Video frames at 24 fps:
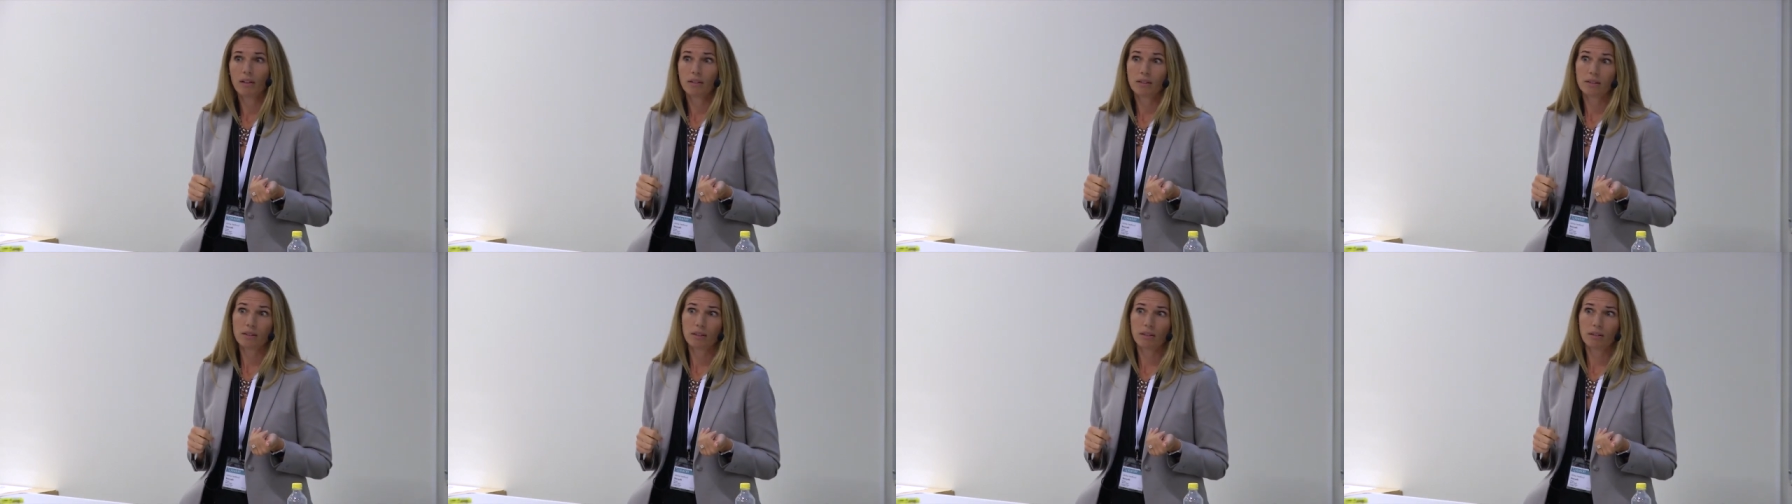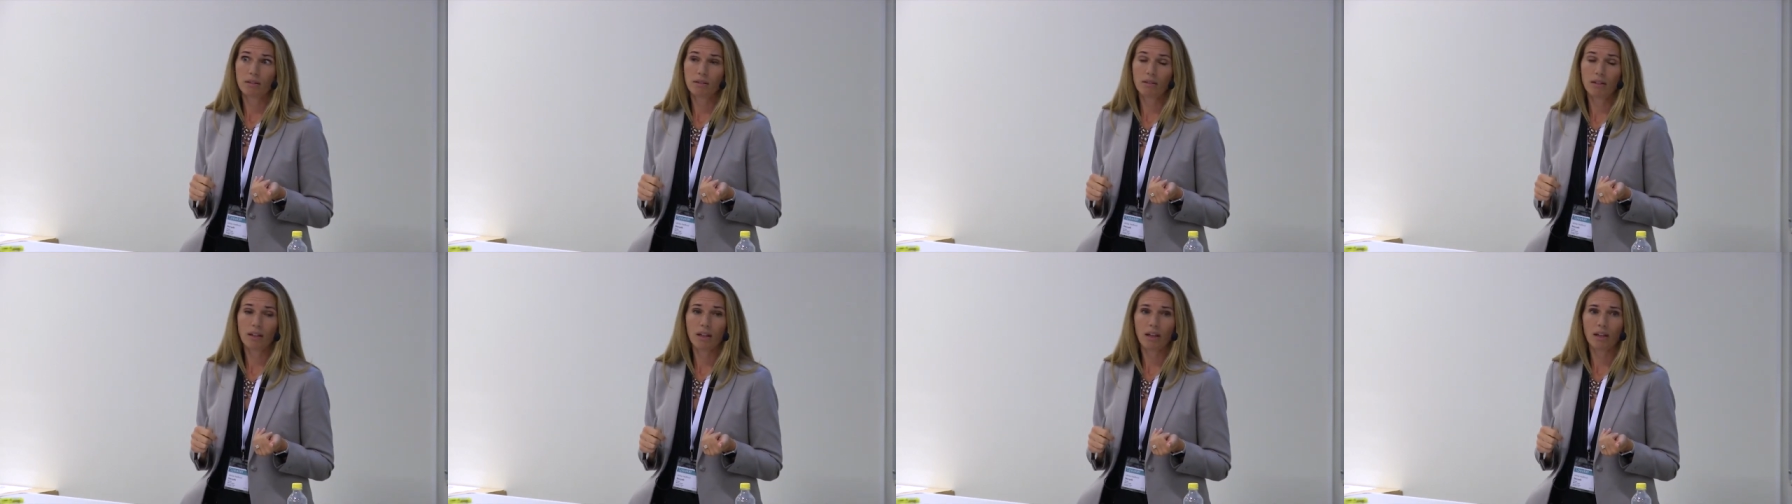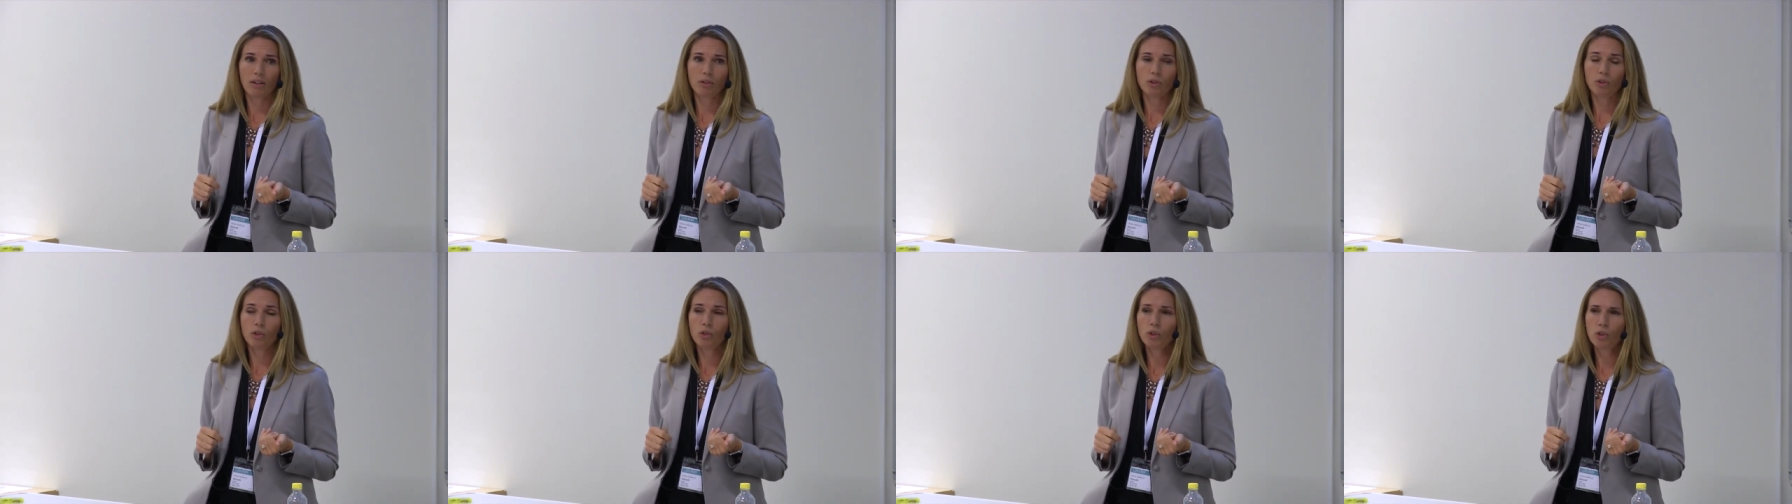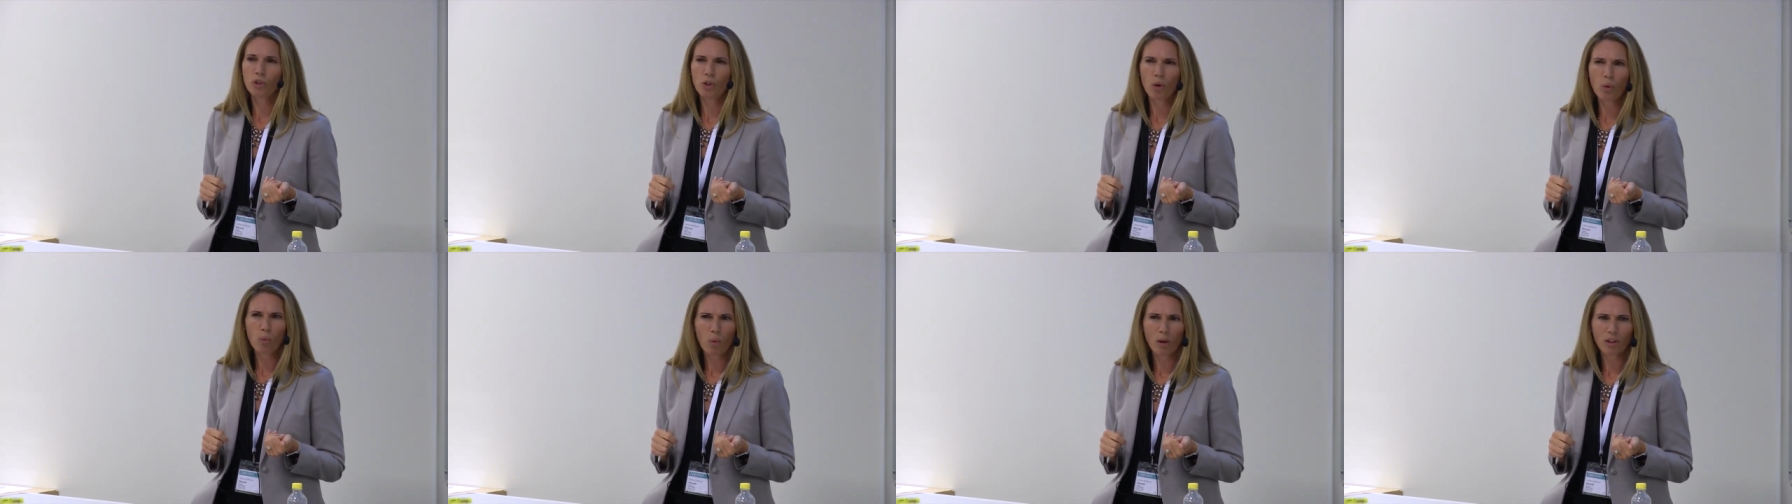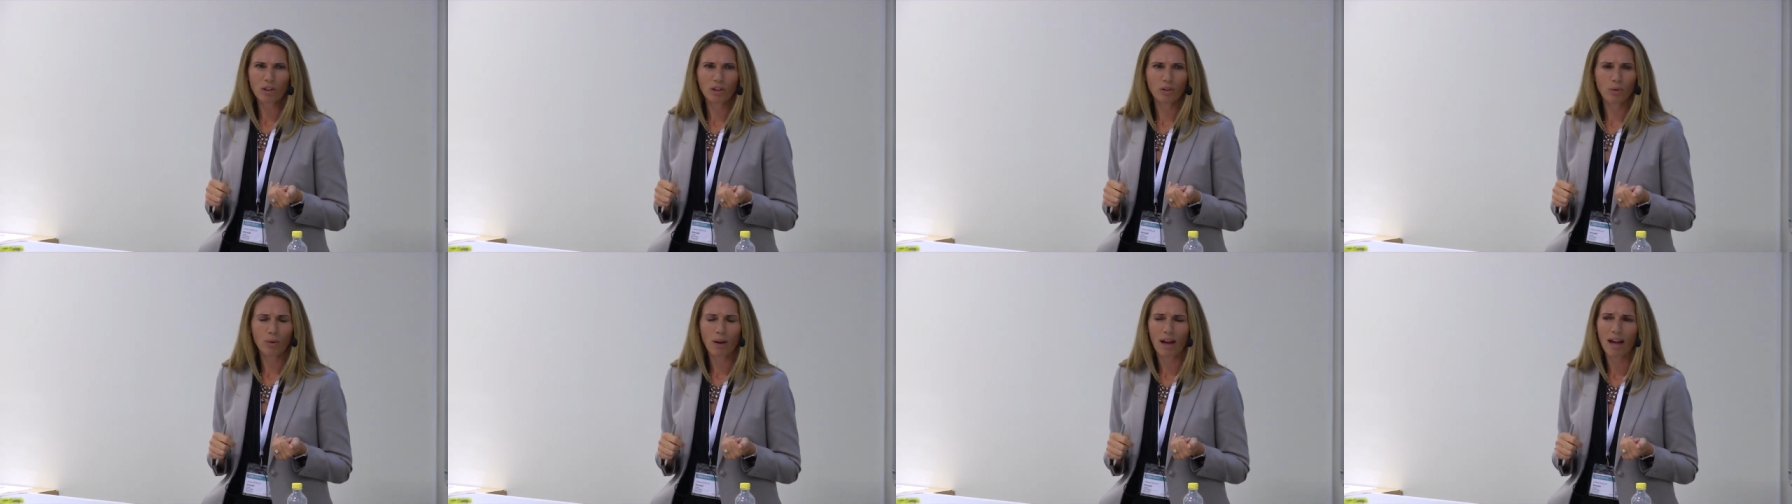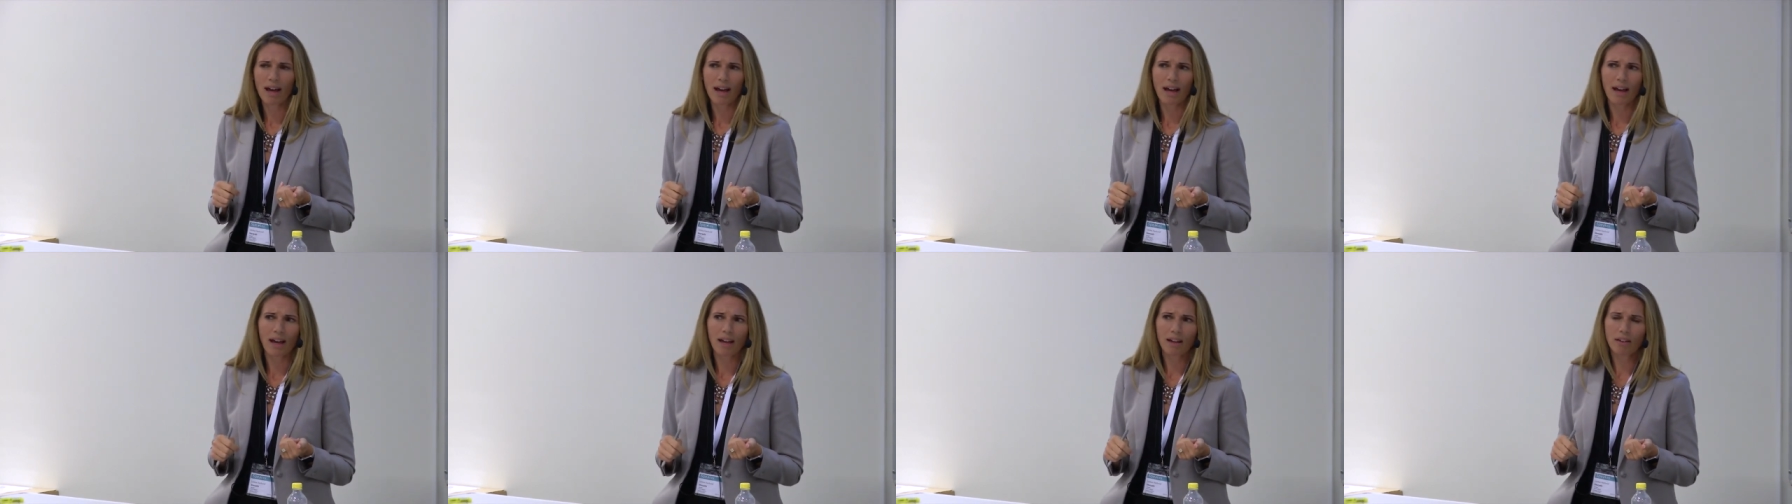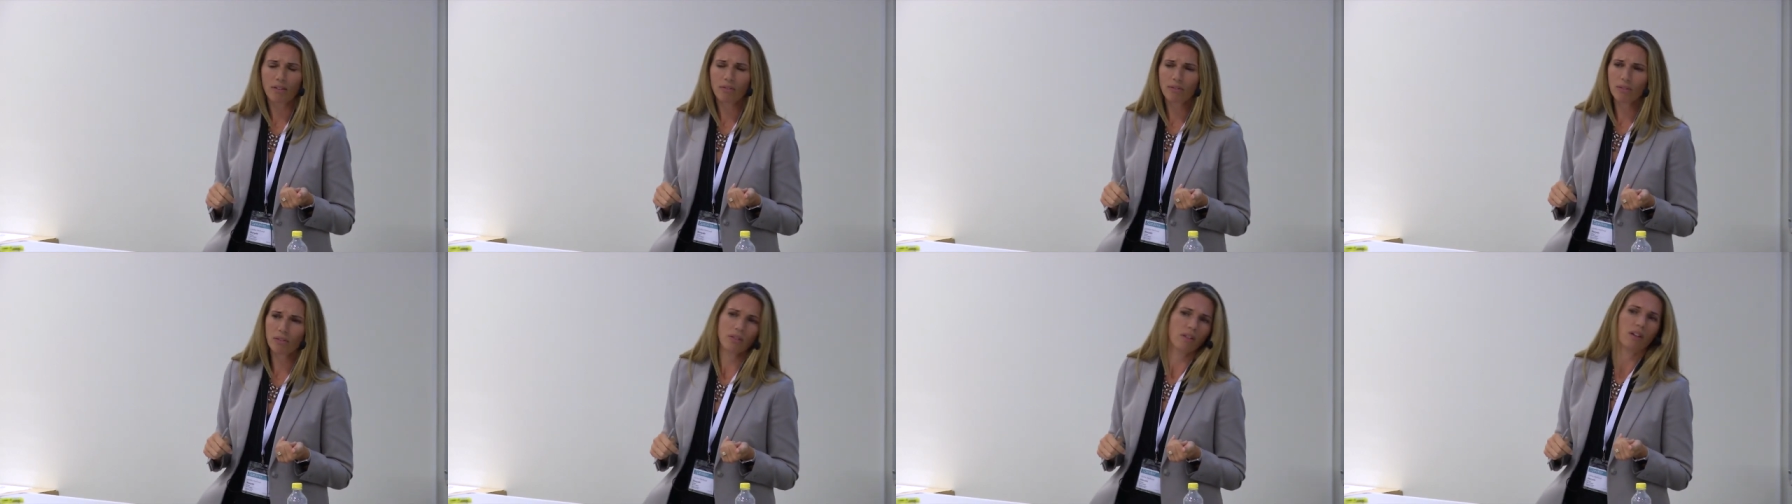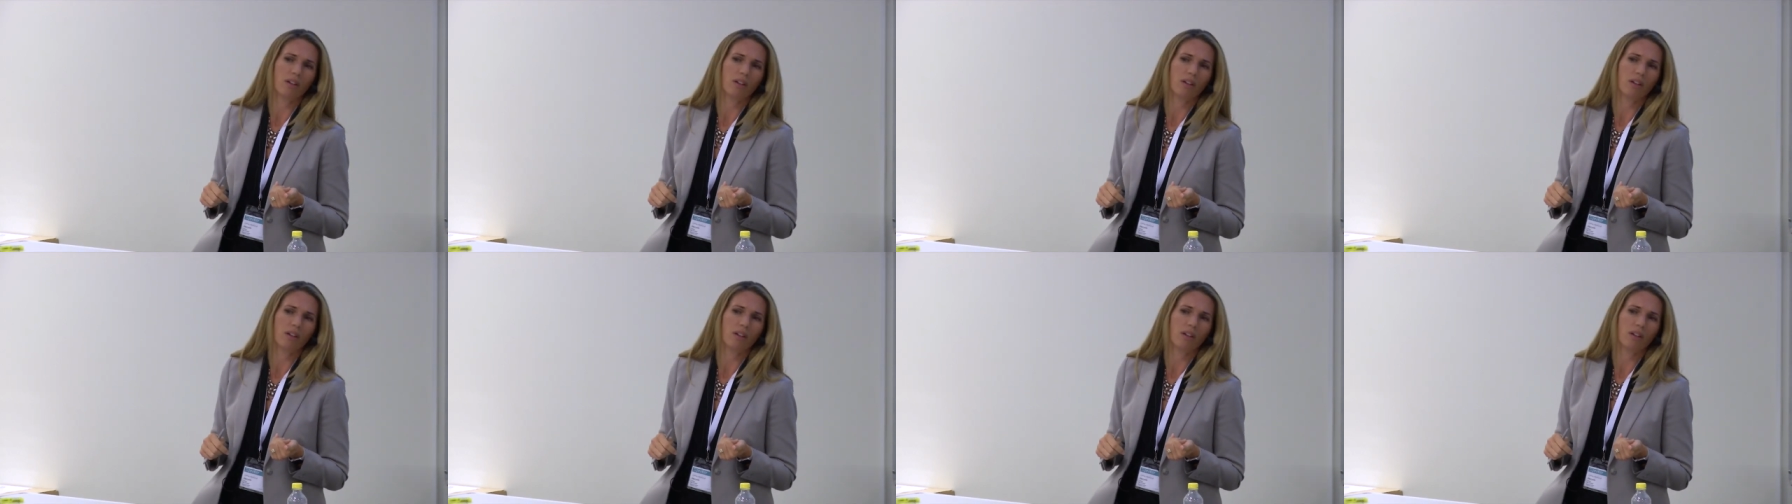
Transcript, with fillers: it's like okay do you know what you have